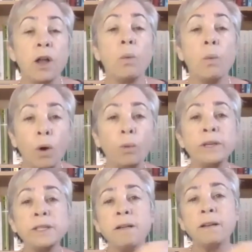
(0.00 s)
What we
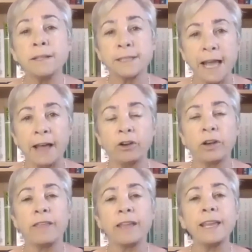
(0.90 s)
saw on
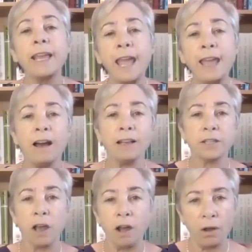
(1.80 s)
Saturday, the
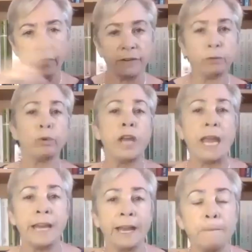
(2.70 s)
chaos of
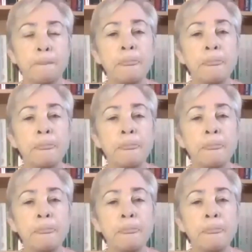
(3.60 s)
creating